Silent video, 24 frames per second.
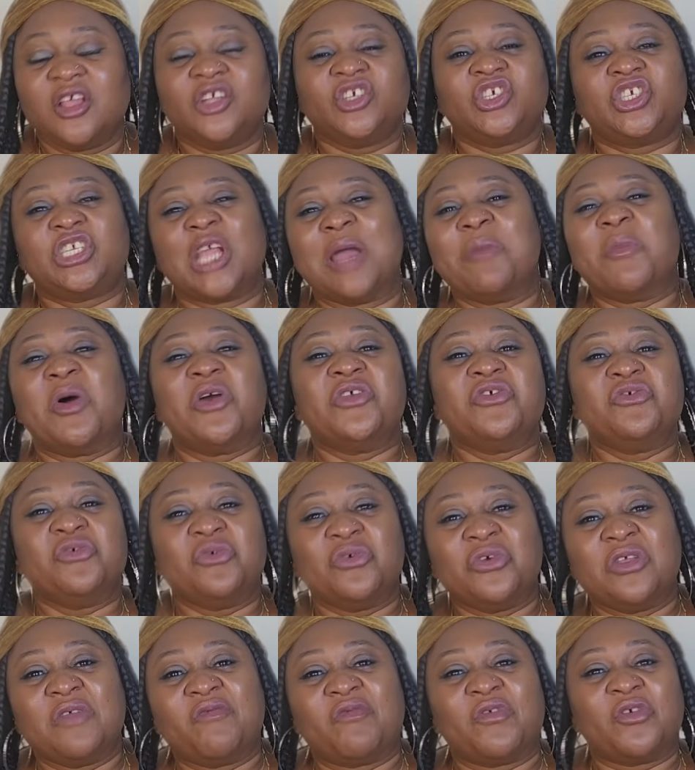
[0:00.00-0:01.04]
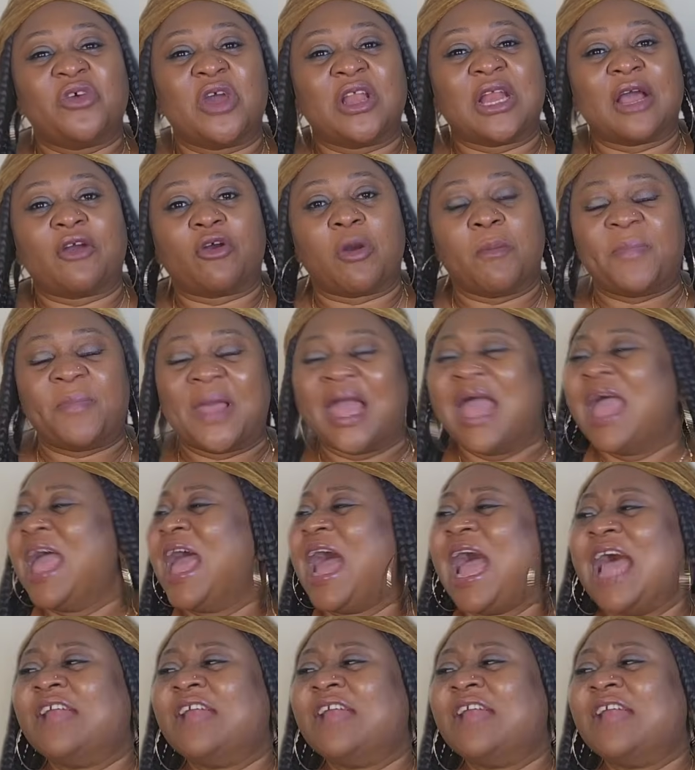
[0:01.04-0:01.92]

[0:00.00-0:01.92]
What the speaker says: Shame on you if you're going to compare.